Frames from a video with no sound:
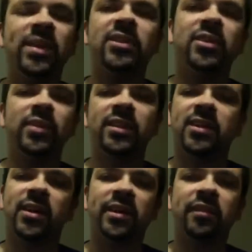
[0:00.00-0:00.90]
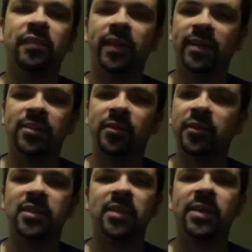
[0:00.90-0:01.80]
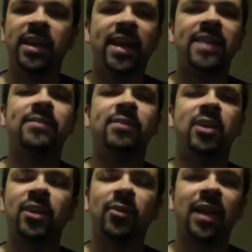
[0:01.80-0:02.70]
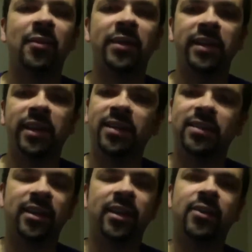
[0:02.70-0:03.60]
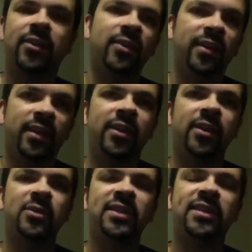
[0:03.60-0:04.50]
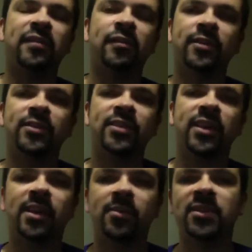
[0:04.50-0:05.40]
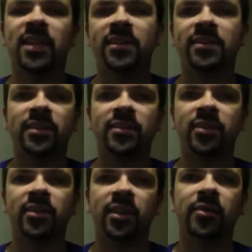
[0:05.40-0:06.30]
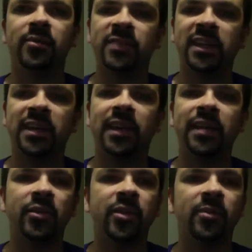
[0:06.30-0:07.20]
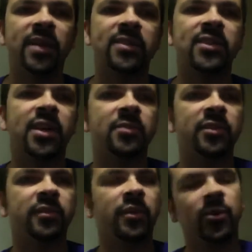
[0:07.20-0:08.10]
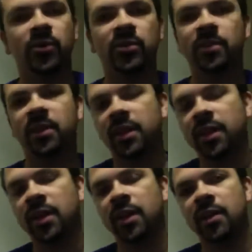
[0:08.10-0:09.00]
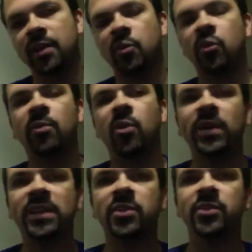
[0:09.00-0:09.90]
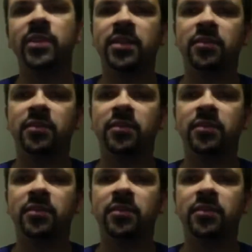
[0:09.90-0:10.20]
do these kind of things, obviously we had Kyle Larin years ago that was in different circumstances, didn't leave on the best terms, of course. But the more and more we do these